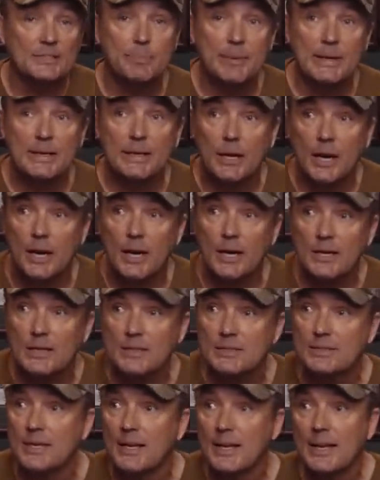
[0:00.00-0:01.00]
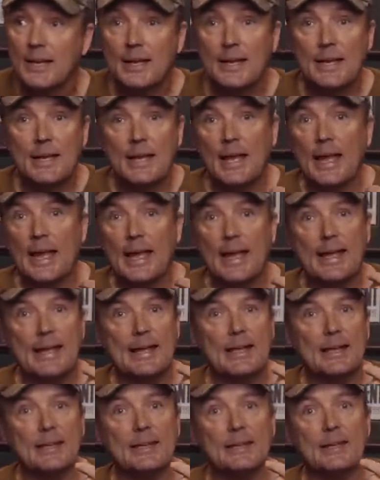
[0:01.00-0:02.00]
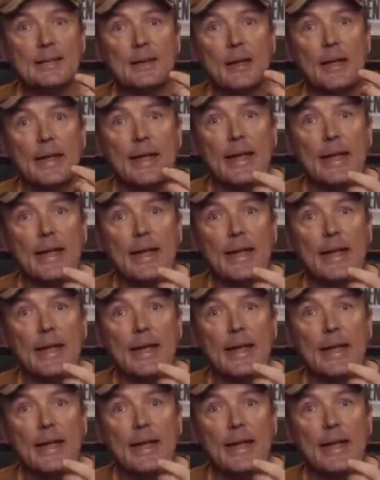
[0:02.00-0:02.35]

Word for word: because a